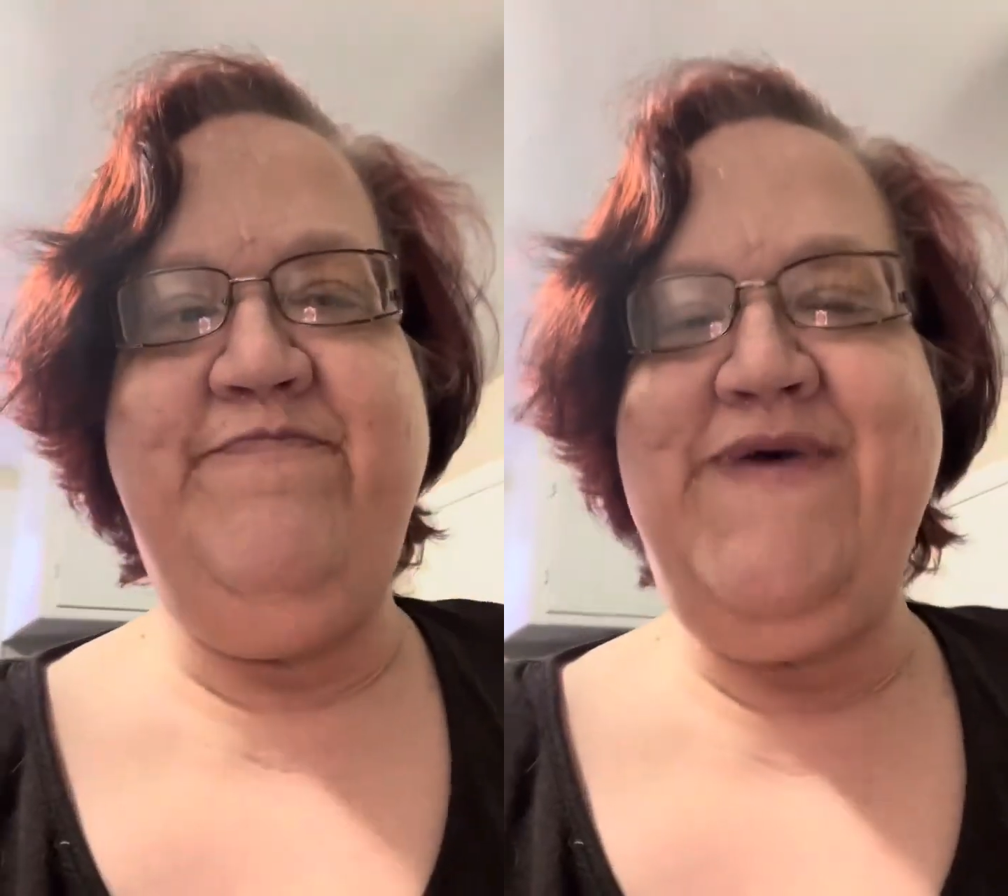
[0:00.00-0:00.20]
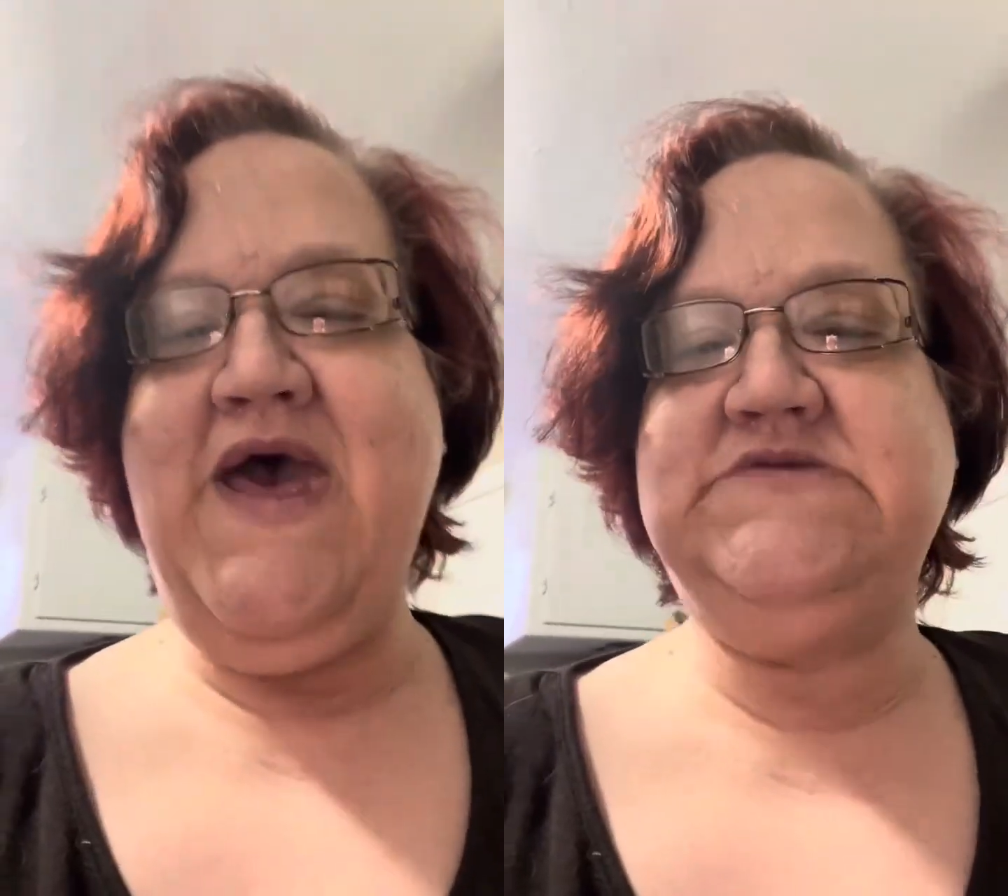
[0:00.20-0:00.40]

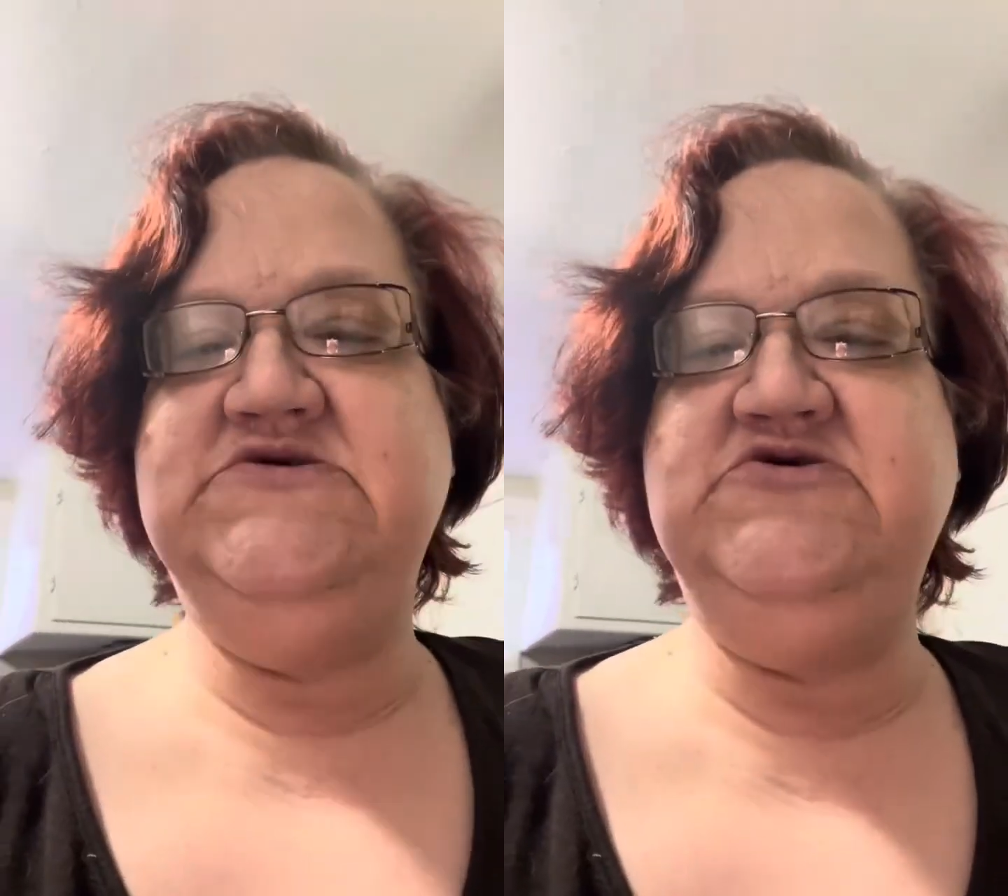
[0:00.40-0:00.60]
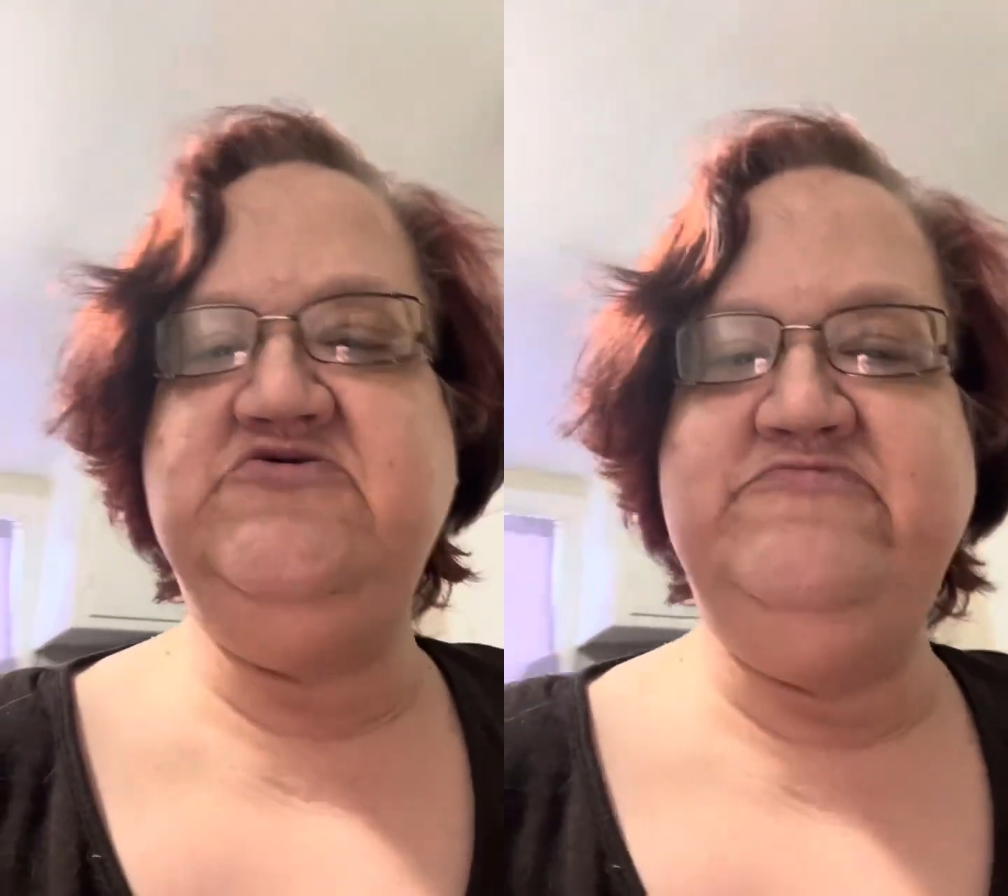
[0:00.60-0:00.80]
back
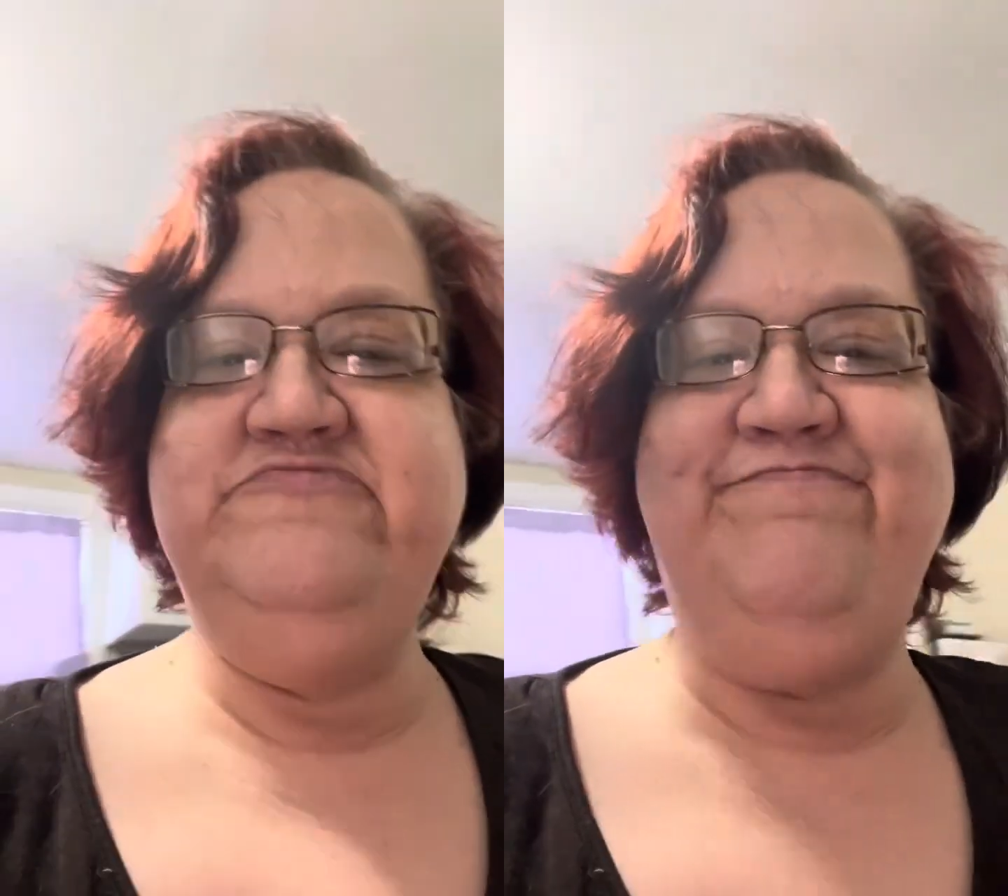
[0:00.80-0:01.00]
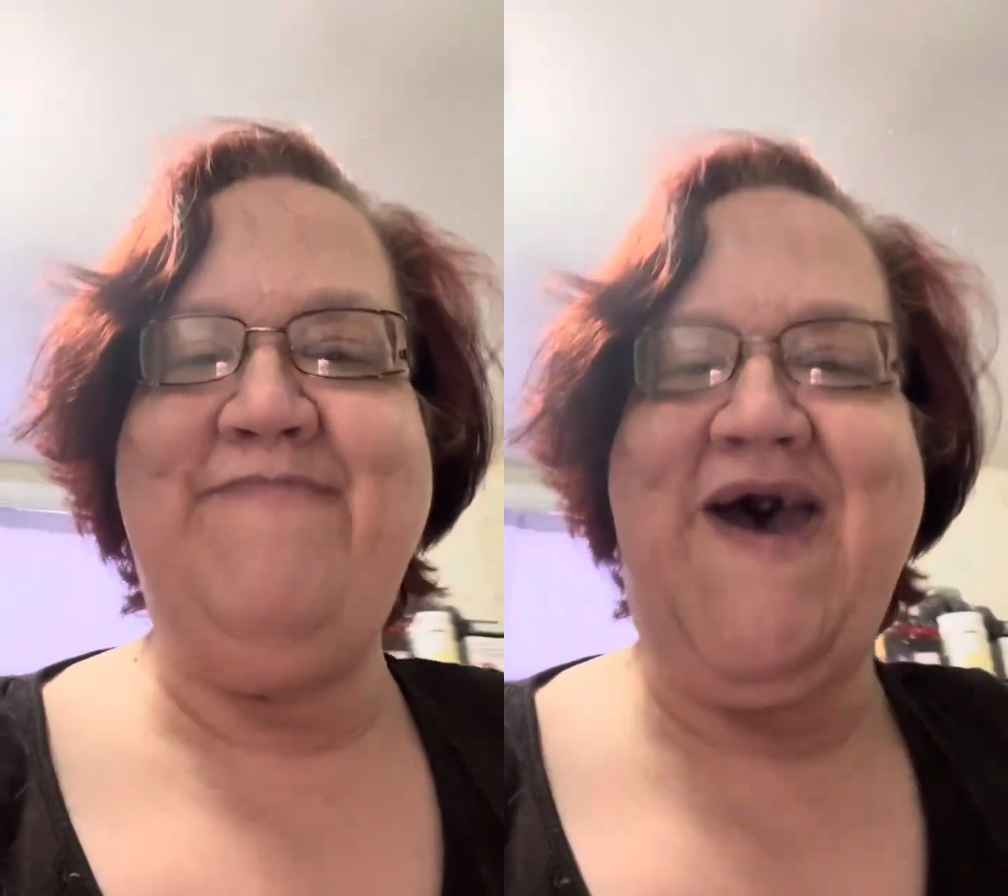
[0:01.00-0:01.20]
to
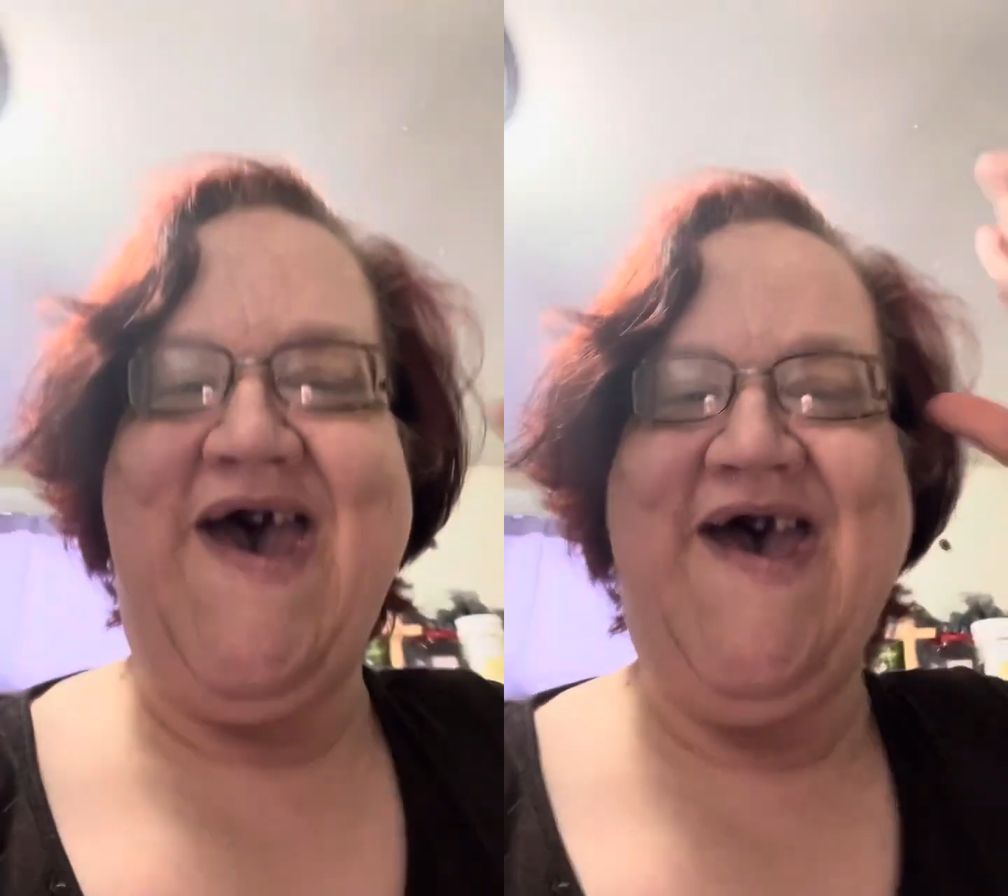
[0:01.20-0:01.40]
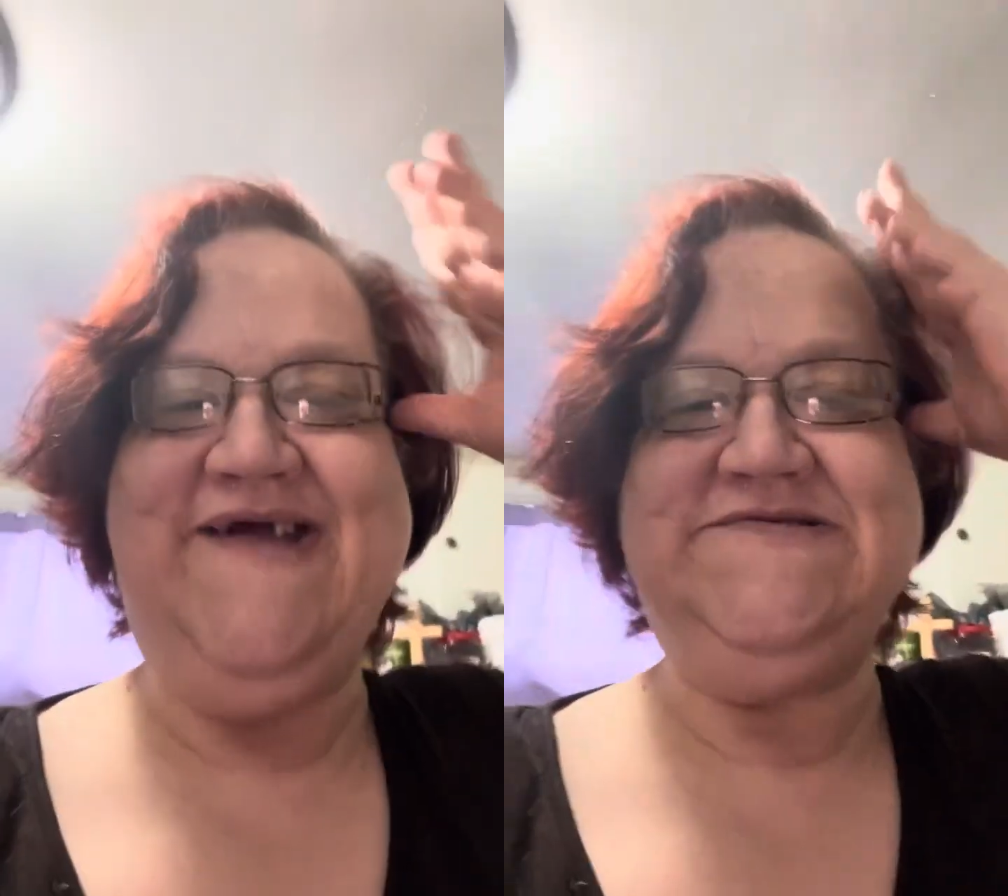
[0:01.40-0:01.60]

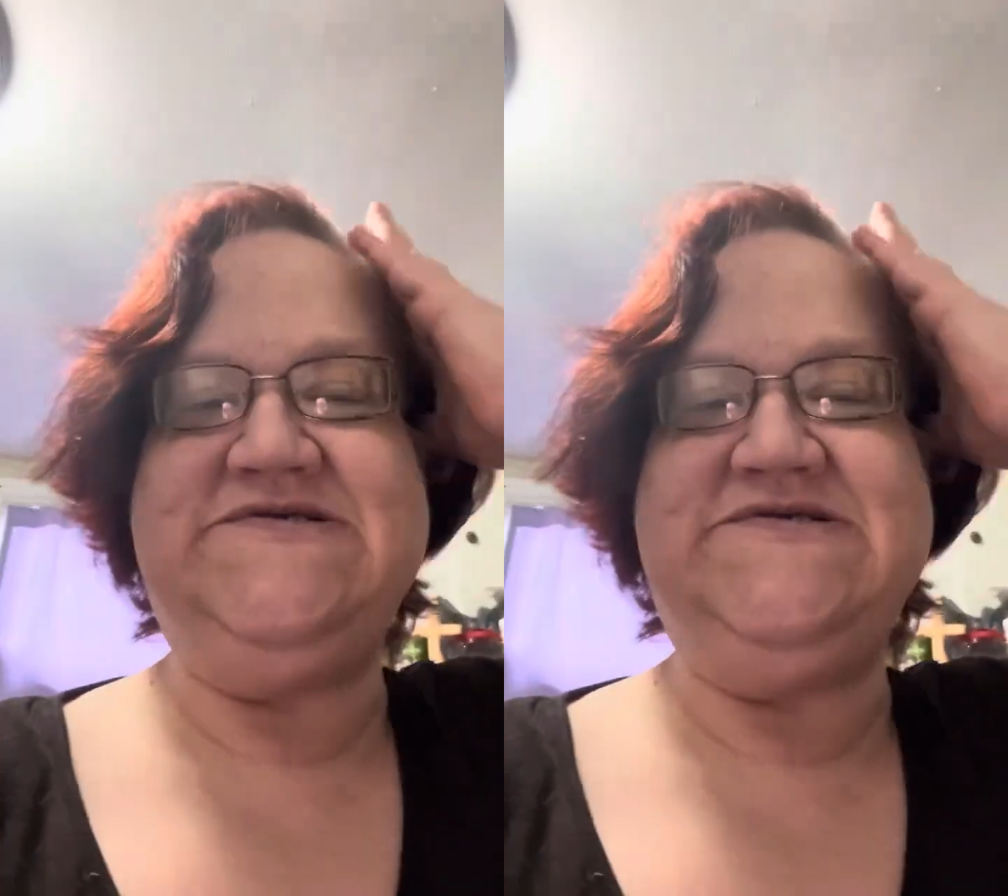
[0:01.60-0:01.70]
my